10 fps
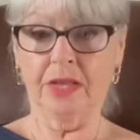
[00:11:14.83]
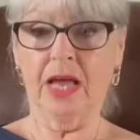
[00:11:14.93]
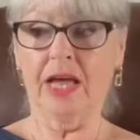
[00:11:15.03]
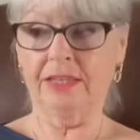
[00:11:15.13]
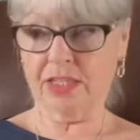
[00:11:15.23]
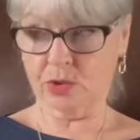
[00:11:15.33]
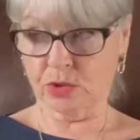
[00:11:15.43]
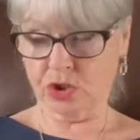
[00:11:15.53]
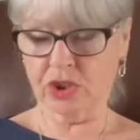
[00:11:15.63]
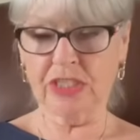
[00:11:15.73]
And that's
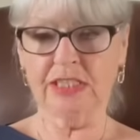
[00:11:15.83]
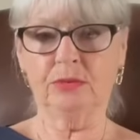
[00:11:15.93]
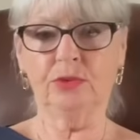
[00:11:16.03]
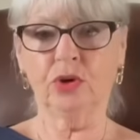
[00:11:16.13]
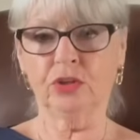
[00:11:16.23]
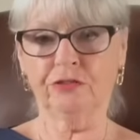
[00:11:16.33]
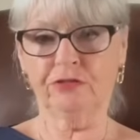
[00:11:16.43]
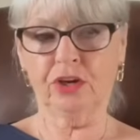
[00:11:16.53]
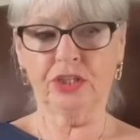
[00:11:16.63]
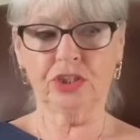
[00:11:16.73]
what she did with all the
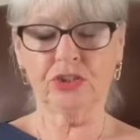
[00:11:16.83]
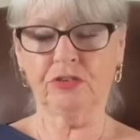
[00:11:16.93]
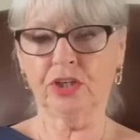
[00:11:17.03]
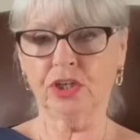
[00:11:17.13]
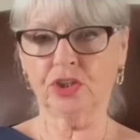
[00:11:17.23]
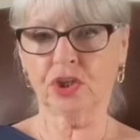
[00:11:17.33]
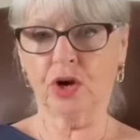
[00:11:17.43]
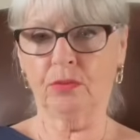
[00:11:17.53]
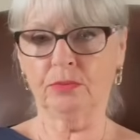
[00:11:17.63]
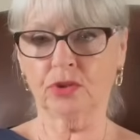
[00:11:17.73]
furniture in her
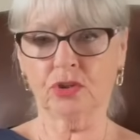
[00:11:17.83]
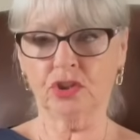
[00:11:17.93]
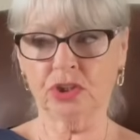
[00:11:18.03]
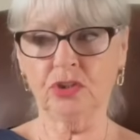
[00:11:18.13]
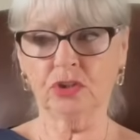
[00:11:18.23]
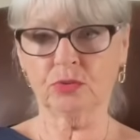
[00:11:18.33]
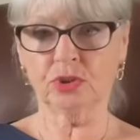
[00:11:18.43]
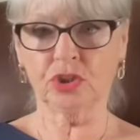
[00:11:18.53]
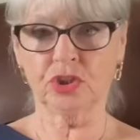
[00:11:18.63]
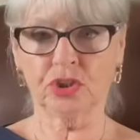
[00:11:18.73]
shop. So she knows what
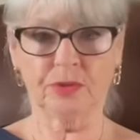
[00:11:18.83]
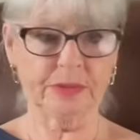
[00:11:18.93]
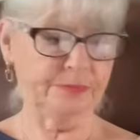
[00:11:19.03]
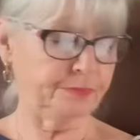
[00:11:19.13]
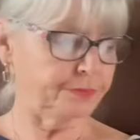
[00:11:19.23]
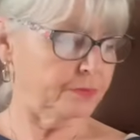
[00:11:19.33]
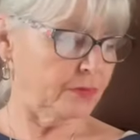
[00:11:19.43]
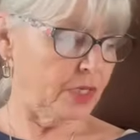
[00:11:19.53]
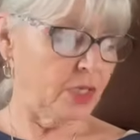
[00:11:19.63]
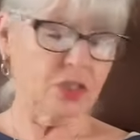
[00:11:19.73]
she's doing.
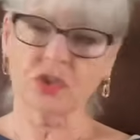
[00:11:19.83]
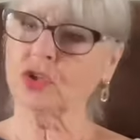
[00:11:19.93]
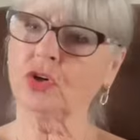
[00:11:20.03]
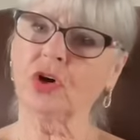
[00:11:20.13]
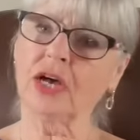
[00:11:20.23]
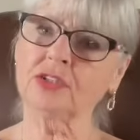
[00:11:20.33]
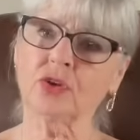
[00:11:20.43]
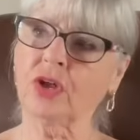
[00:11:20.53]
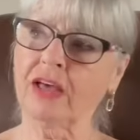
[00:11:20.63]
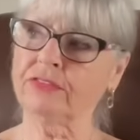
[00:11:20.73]
So I
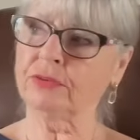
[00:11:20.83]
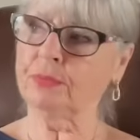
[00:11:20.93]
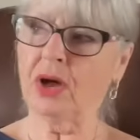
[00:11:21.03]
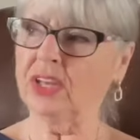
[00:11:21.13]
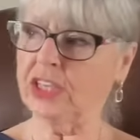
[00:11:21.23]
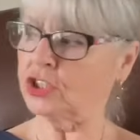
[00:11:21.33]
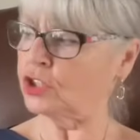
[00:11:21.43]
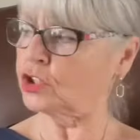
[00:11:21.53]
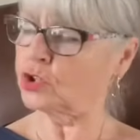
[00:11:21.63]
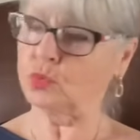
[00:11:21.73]
don't ever polish, I
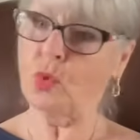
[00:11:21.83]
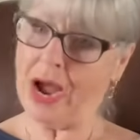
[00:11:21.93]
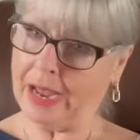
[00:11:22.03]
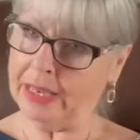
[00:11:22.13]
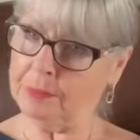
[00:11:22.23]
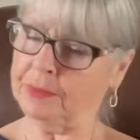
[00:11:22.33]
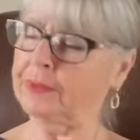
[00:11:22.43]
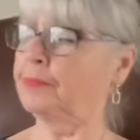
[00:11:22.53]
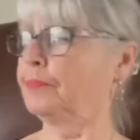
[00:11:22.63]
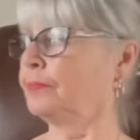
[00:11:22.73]
just wipe.
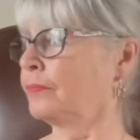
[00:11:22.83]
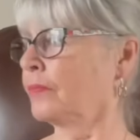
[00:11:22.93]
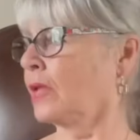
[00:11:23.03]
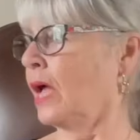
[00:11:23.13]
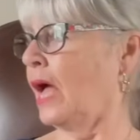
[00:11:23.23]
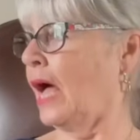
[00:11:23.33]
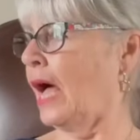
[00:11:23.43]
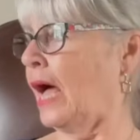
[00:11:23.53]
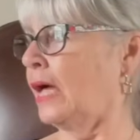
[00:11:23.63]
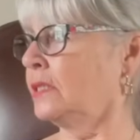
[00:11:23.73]

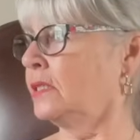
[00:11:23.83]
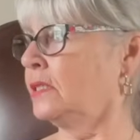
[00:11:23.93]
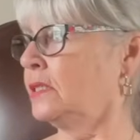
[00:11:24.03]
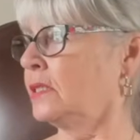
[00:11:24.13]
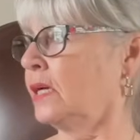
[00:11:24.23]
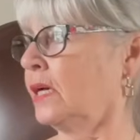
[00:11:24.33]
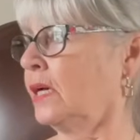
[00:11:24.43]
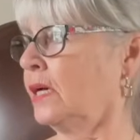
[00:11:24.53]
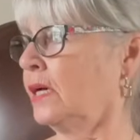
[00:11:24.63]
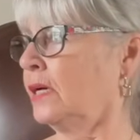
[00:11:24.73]
And
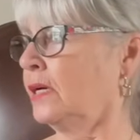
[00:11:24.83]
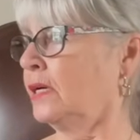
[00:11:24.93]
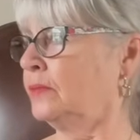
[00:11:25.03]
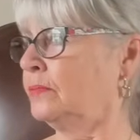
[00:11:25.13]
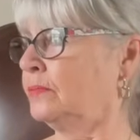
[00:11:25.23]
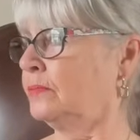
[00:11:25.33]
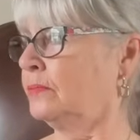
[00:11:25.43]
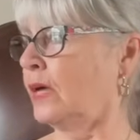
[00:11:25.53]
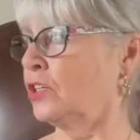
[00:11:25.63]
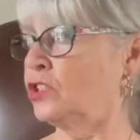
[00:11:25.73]

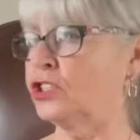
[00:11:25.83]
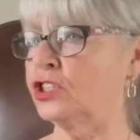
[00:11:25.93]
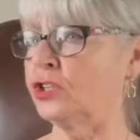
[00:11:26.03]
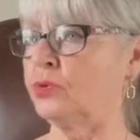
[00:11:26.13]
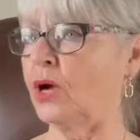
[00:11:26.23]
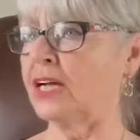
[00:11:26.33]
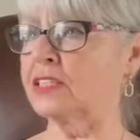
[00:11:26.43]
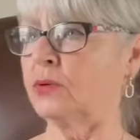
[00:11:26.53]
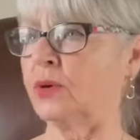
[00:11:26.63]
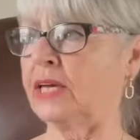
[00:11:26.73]
I just do as
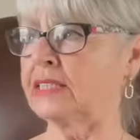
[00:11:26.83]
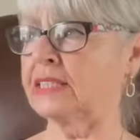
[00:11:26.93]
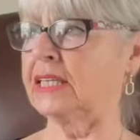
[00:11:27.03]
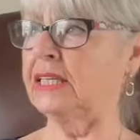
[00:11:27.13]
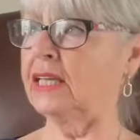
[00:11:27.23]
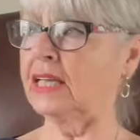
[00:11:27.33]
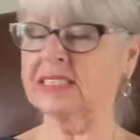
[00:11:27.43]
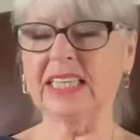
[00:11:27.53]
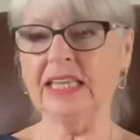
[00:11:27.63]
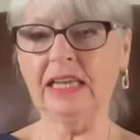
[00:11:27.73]
and when I see
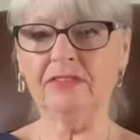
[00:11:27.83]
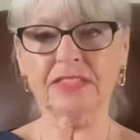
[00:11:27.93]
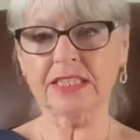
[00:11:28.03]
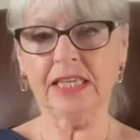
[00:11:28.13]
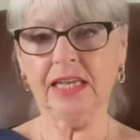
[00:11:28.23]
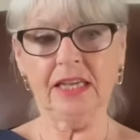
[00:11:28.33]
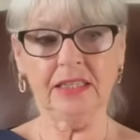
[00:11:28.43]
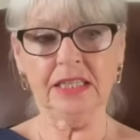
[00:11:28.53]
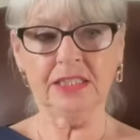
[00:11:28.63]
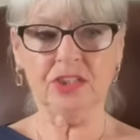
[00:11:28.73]
it. If I see it
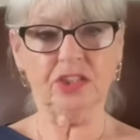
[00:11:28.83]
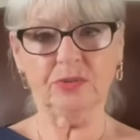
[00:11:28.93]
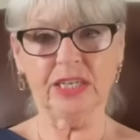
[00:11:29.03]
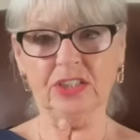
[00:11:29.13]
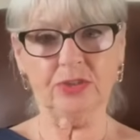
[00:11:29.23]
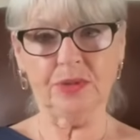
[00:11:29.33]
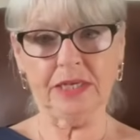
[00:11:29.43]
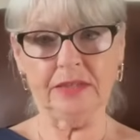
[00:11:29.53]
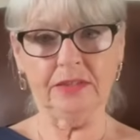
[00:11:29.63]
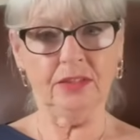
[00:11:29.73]
needs doing, I do
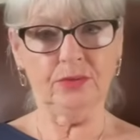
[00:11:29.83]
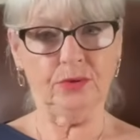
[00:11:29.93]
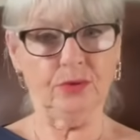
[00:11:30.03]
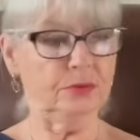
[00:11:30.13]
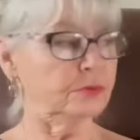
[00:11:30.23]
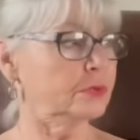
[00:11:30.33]
it, you know.